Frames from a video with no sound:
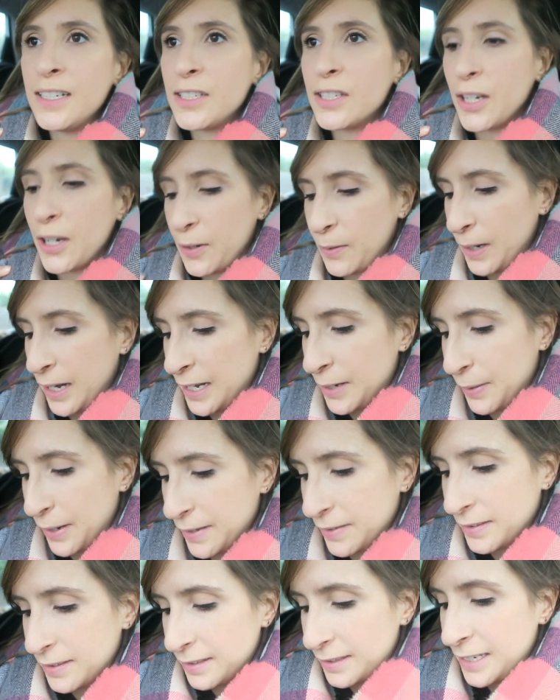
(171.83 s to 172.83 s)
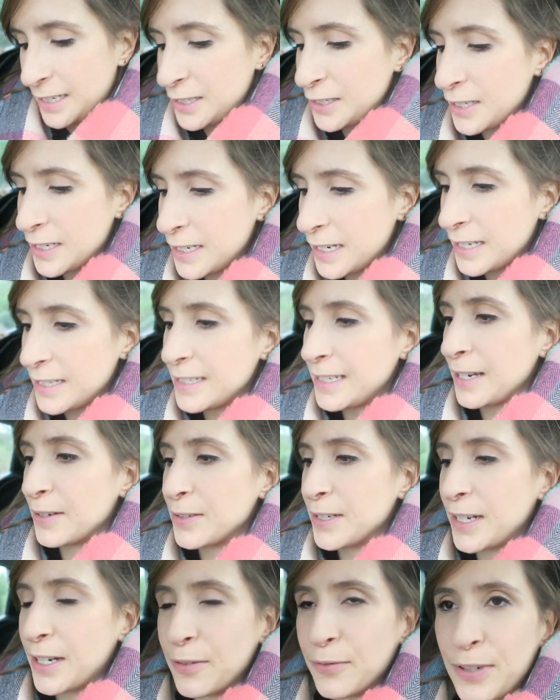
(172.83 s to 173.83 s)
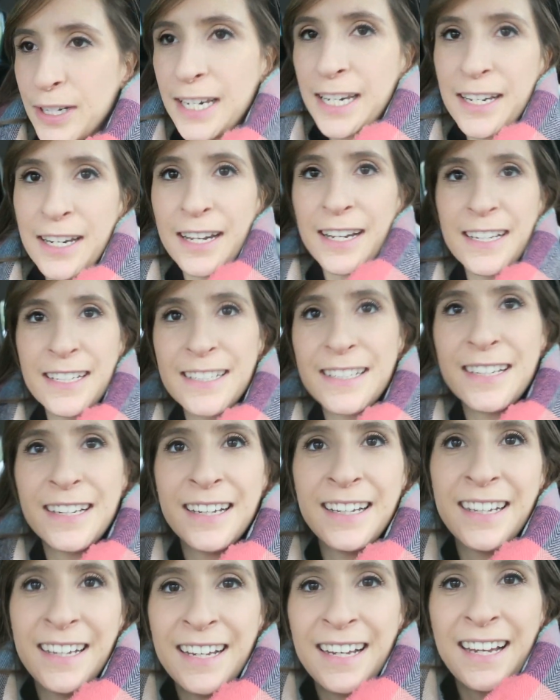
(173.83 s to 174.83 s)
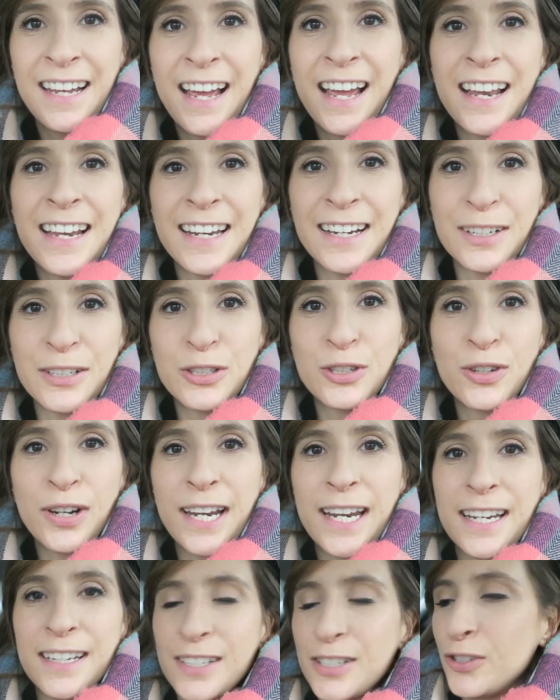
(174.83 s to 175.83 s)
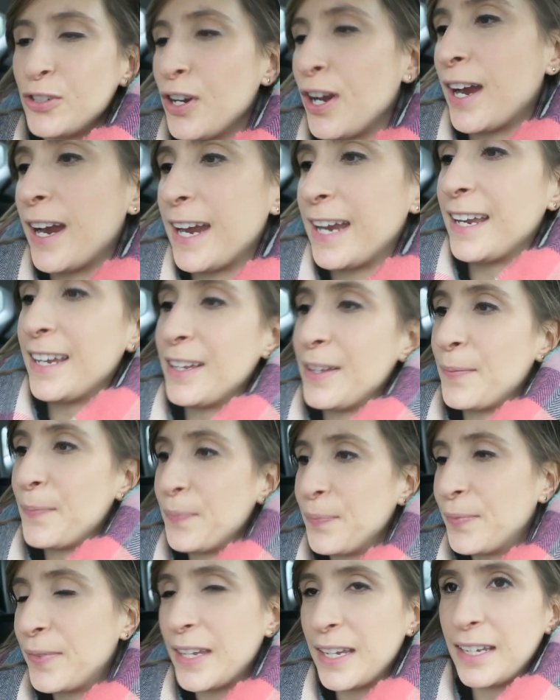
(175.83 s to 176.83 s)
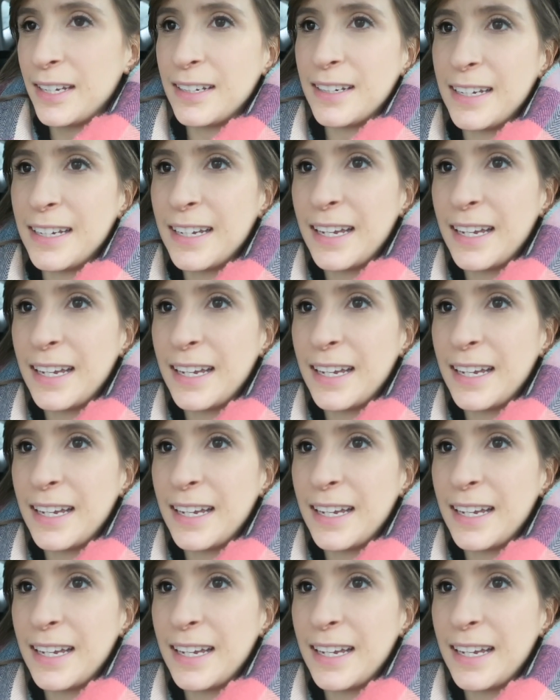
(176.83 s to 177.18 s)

So anyway, this sounds like a really nice little treat to try that